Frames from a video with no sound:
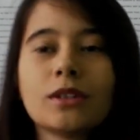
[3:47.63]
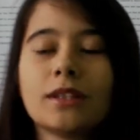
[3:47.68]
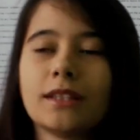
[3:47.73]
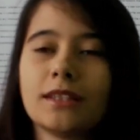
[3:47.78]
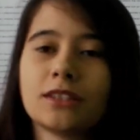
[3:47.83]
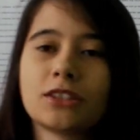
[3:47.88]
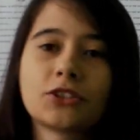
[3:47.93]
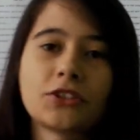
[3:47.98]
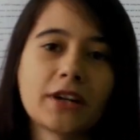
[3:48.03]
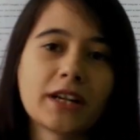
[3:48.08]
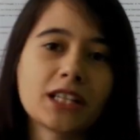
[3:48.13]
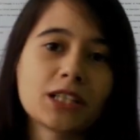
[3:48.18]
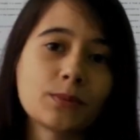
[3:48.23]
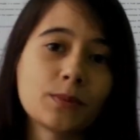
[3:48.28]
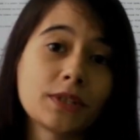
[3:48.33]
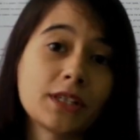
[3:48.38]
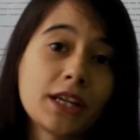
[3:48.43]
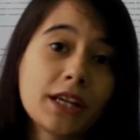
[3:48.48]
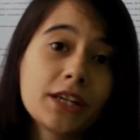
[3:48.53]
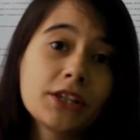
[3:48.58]
his
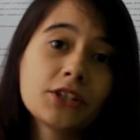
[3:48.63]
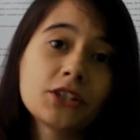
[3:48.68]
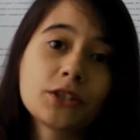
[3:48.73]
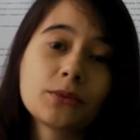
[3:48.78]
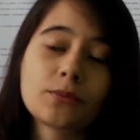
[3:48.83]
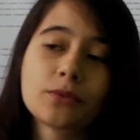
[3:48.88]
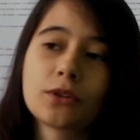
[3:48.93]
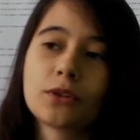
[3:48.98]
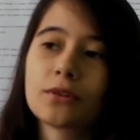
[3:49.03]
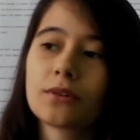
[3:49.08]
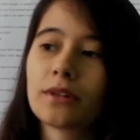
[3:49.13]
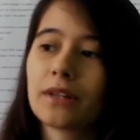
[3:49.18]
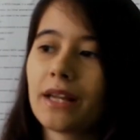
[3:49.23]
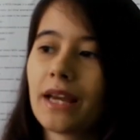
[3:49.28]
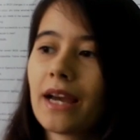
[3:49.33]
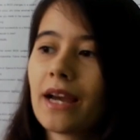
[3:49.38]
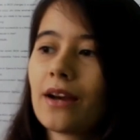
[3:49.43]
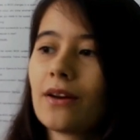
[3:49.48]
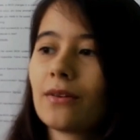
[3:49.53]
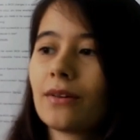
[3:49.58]
transportation broke
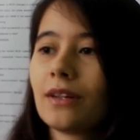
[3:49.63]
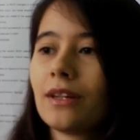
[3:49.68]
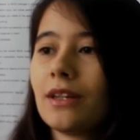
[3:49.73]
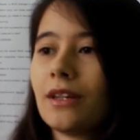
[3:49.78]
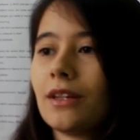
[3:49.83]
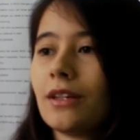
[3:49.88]
down.